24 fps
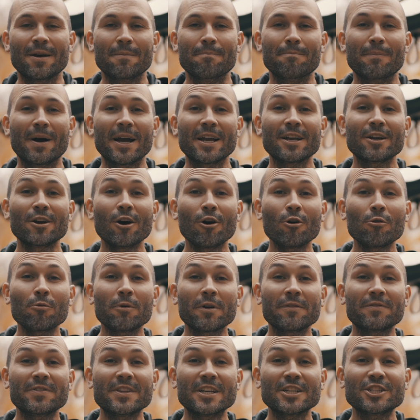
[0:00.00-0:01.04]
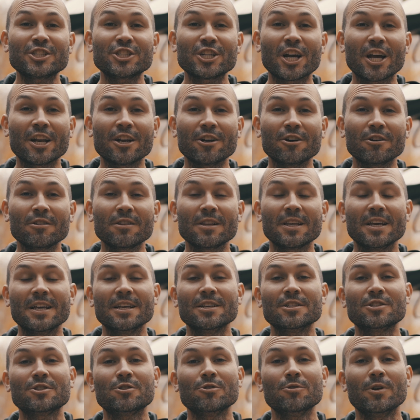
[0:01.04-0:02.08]
My goal with this channel
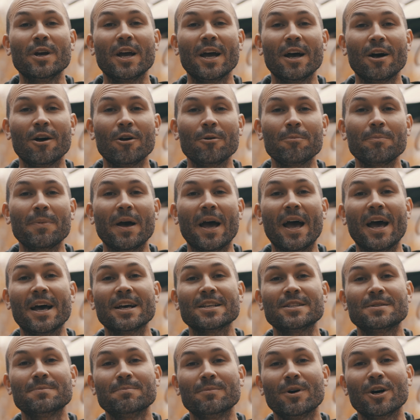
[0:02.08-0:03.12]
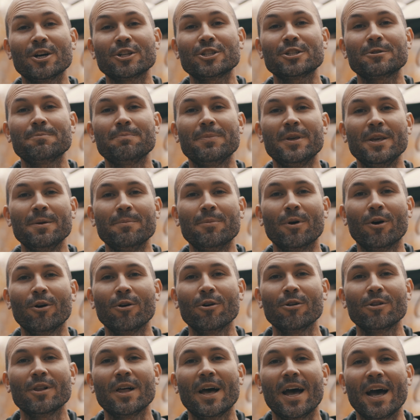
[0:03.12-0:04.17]
is to help as much
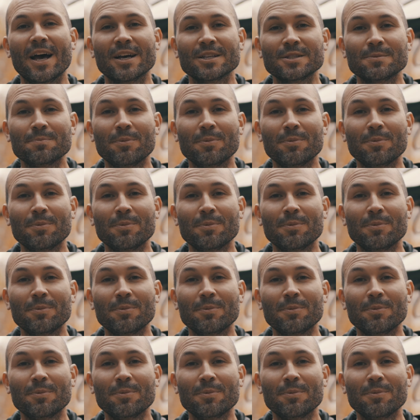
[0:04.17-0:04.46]
people as